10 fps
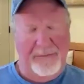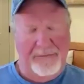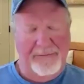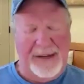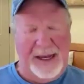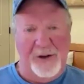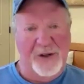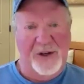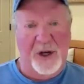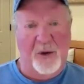Yeah. So
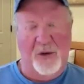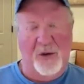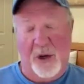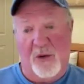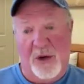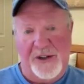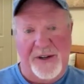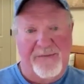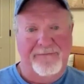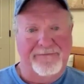if you're working, no, no
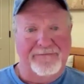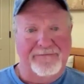question